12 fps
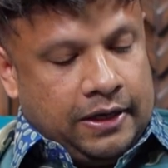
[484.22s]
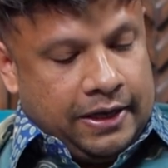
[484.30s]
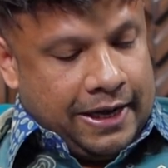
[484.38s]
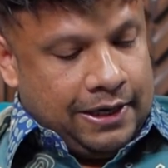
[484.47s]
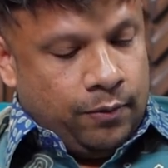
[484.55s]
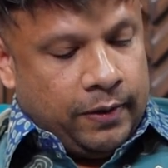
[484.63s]

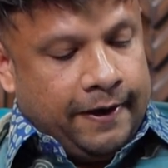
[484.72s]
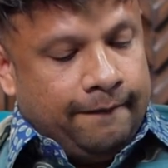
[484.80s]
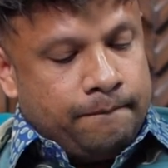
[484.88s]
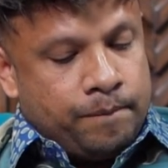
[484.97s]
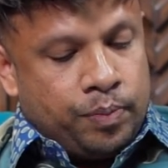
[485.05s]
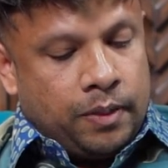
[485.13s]

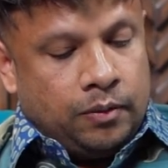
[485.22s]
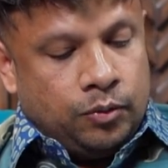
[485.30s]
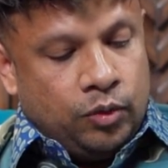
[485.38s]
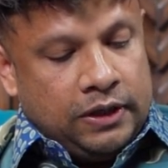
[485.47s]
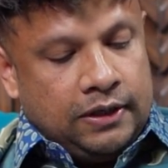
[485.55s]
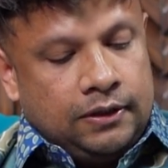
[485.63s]
Anyway,
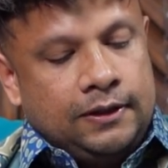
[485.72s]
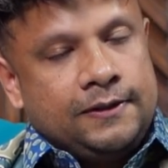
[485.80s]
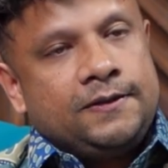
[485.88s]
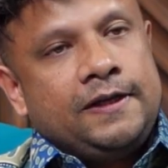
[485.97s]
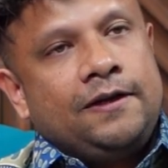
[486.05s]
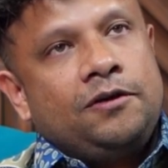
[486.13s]
whether
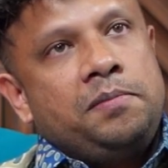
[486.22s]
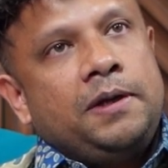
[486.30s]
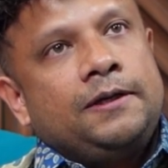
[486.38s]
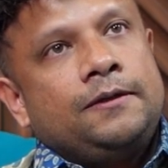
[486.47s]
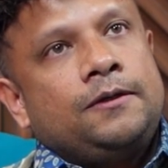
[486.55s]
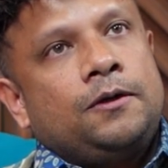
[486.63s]
this
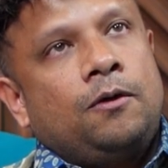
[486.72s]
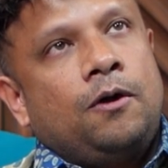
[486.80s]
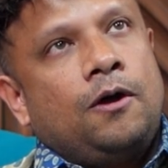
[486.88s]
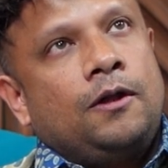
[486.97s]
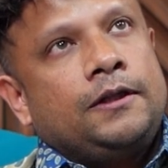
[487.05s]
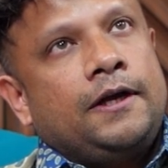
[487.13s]
agreement,
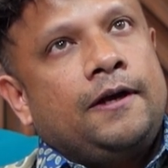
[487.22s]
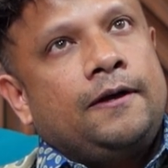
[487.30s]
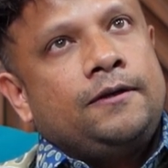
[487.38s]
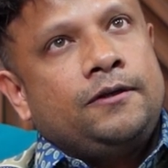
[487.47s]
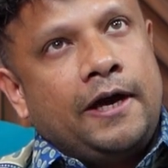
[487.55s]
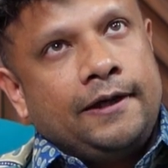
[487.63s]
all
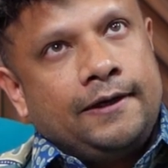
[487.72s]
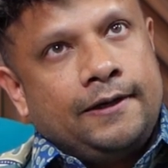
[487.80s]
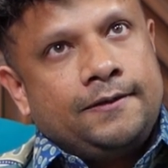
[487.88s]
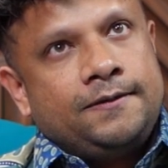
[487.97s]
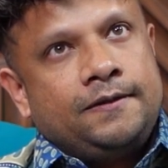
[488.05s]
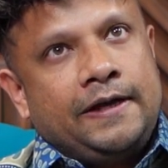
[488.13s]
the
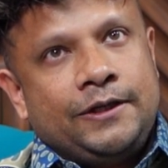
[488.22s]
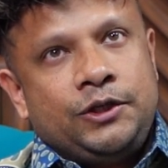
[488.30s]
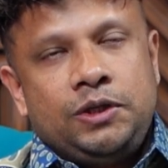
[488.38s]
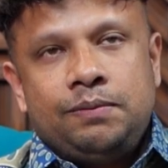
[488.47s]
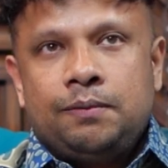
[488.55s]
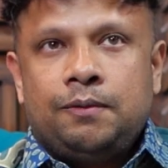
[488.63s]
targets
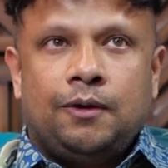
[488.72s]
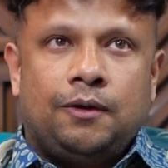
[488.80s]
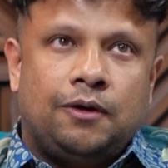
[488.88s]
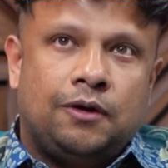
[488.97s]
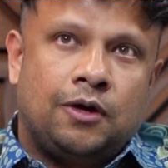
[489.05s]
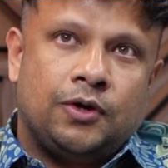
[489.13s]

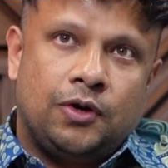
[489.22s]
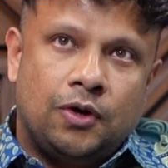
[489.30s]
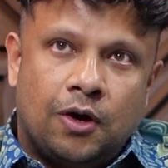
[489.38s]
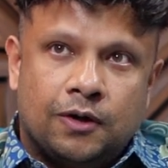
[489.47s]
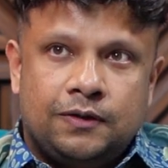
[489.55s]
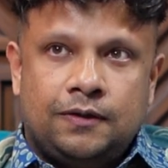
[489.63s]
achievable or
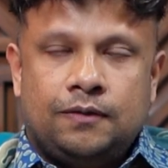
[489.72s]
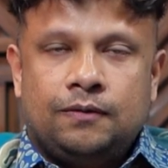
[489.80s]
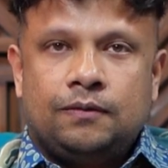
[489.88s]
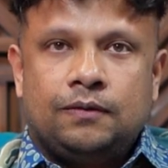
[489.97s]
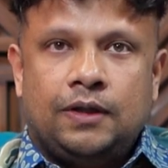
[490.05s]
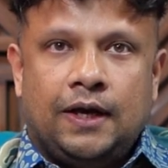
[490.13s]
not,
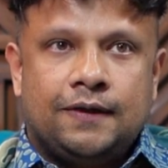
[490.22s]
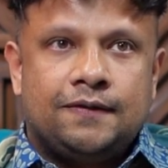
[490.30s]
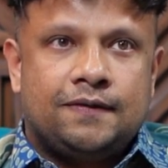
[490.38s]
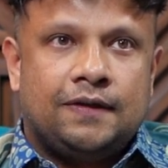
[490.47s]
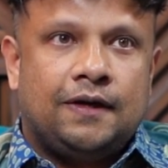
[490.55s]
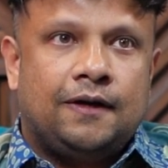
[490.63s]

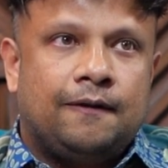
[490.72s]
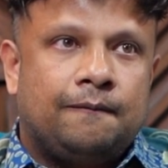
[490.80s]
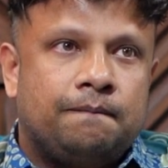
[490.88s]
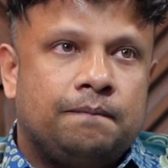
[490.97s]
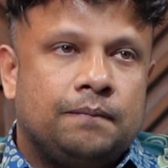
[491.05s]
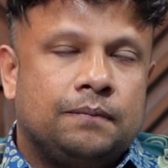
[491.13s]
that's
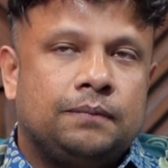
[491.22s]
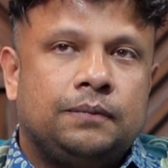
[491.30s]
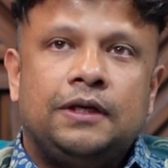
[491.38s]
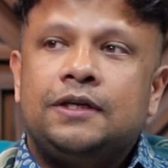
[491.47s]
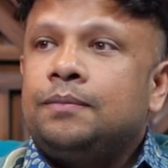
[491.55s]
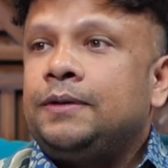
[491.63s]
a
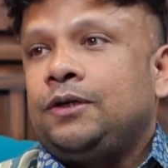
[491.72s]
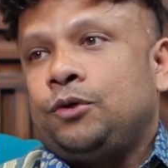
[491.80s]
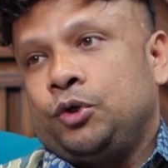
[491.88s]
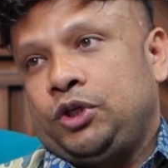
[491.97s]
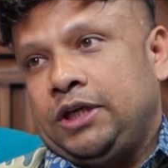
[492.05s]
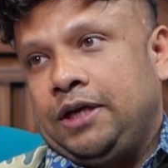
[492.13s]
little bit
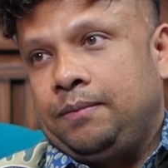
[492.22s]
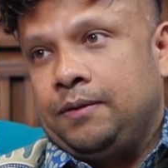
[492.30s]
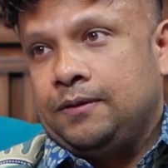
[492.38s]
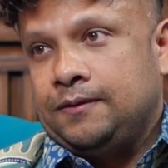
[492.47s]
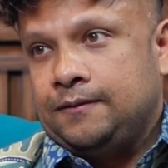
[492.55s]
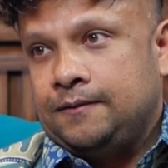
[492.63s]

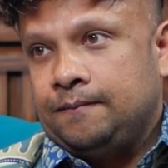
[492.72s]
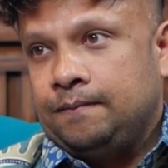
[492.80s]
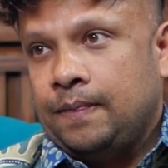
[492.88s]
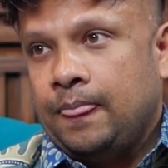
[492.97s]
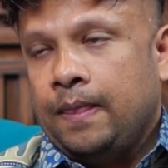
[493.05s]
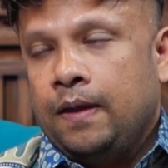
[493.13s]
questionable.
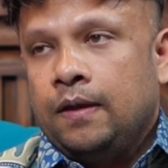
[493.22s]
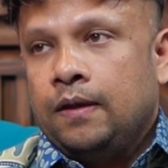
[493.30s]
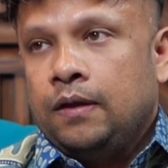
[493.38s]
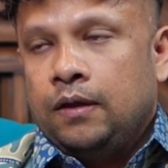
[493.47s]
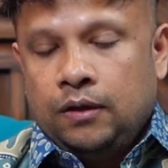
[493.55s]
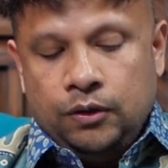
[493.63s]

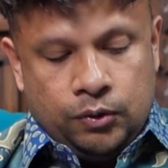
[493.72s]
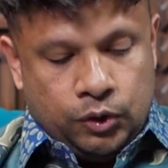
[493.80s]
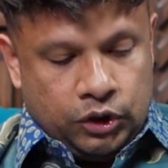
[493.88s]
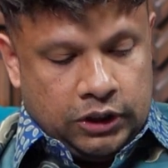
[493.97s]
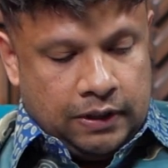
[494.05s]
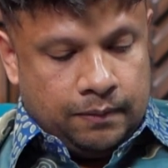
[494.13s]

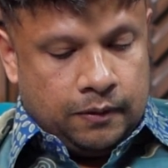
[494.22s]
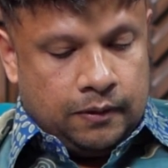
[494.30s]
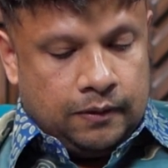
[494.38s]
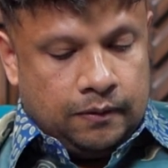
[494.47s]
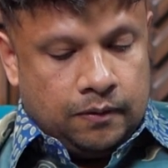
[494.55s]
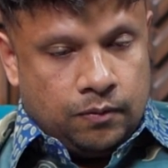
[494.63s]

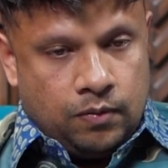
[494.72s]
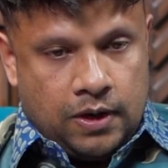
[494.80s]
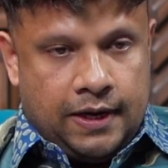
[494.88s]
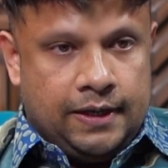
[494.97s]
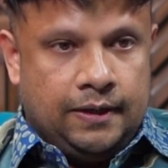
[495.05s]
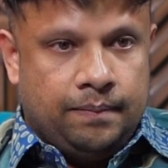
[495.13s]
Questionable,
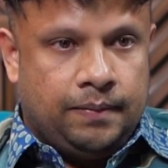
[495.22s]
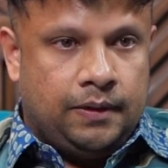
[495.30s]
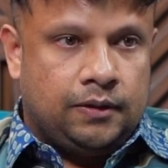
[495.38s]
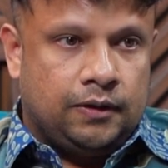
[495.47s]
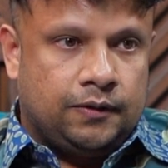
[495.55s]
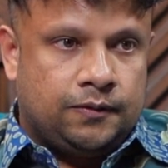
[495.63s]
why?
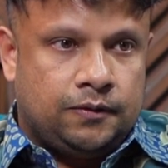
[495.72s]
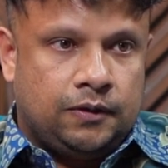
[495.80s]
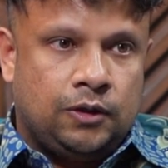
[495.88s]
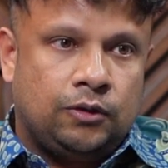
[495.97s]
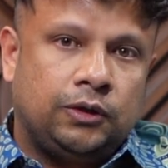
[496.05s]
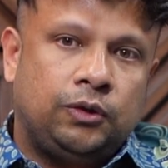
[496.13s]
Because
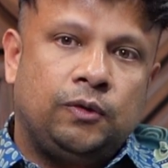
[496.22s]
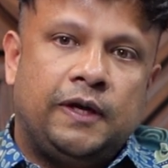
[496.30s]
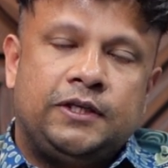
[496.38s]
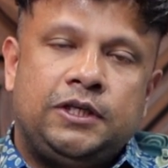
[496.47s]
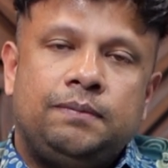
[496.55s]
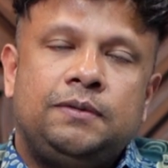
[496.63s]
in order
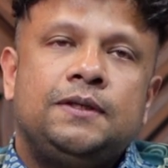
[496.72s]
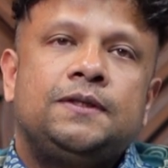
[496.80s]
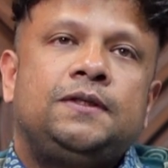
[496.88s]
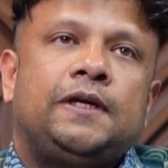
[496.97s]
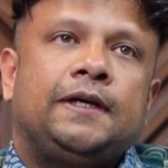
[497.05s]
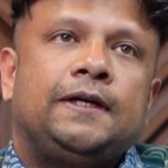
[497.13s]
to achieve
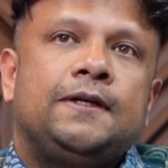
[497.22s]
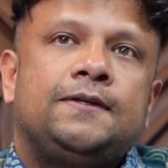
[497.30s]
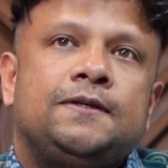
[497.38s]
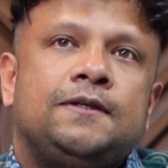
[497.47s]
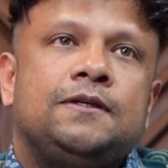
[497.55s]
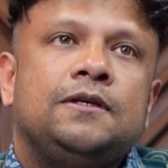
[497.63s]
these
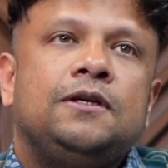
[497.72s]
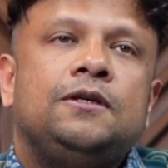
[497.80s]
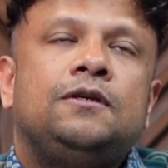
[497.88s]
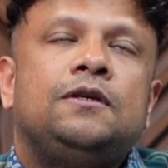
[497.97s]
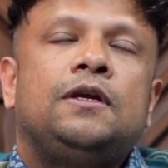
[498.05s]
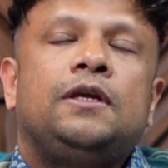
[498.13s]
targets, it
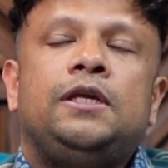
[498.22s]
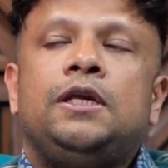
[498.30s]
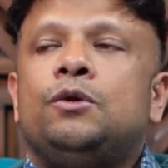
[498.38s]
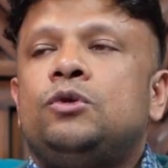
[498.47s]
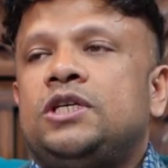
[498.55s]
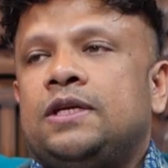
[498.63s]
needs
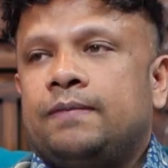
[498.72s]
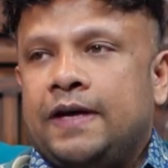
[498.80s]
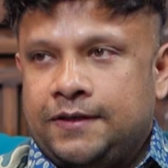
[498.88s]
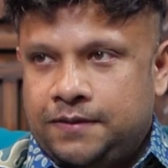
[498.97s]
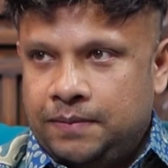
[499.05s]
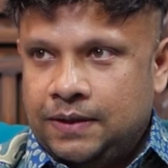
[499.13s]
huge
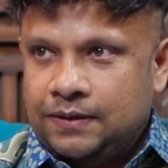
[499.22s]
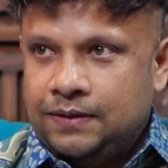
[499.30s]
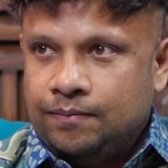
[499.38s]
investment.